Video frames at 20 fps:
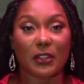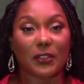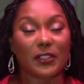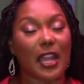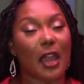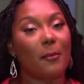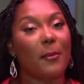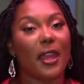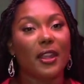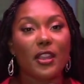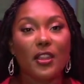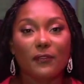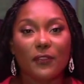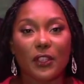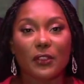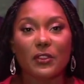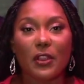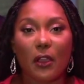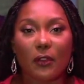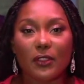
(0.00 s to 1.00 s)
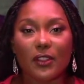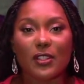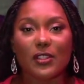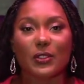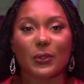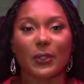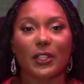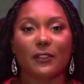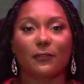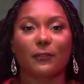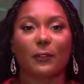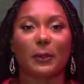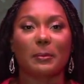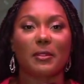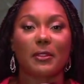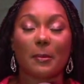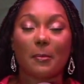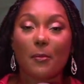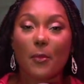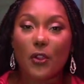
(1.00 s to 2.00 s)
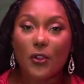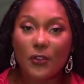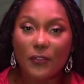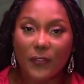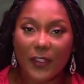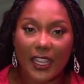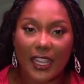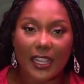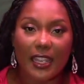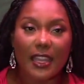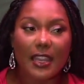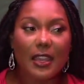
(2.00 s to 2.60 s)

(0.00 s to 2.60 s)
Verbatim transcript: Now, many of you know the story from the movie,